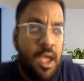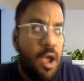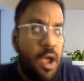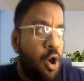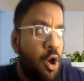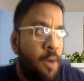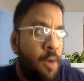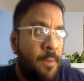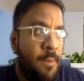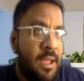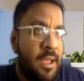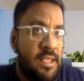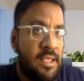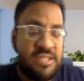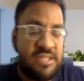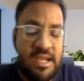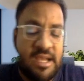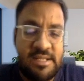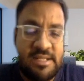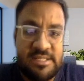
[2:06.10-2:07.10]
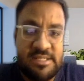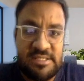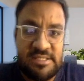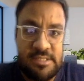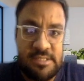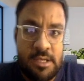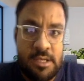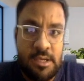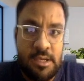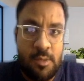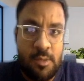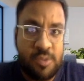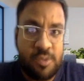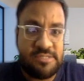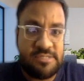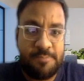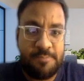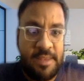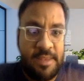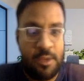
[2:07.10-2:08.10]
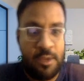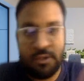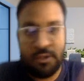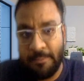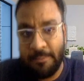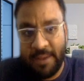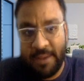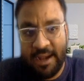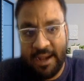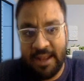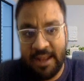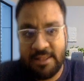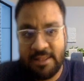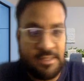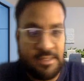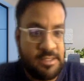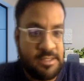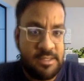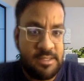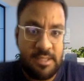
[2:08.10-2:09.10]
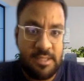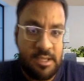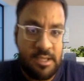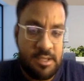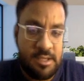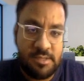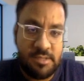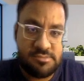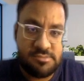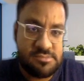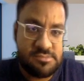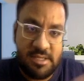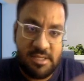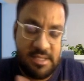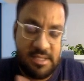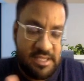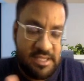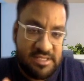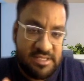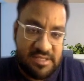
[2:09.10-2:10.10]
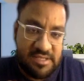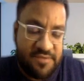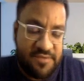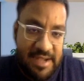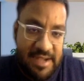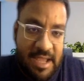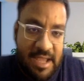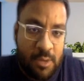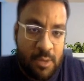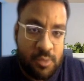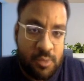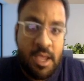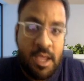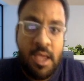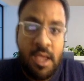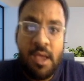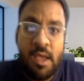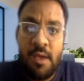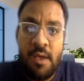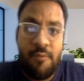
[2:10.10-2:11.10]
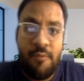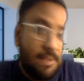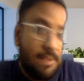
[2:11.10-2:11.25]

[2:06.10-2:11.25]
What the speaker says: or my child just was just playing on the bed, and he just fell down while